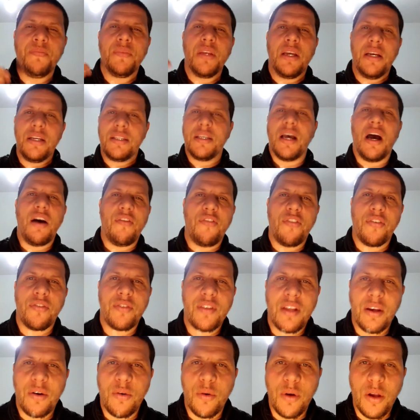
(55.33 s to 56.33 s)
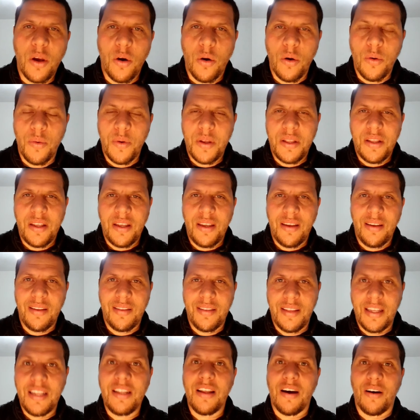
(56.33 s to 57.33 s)
It's after we already
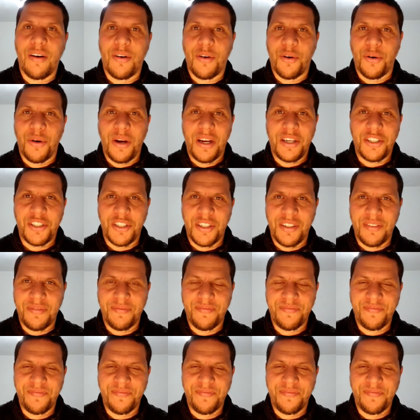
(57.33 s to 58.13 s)
did our correction.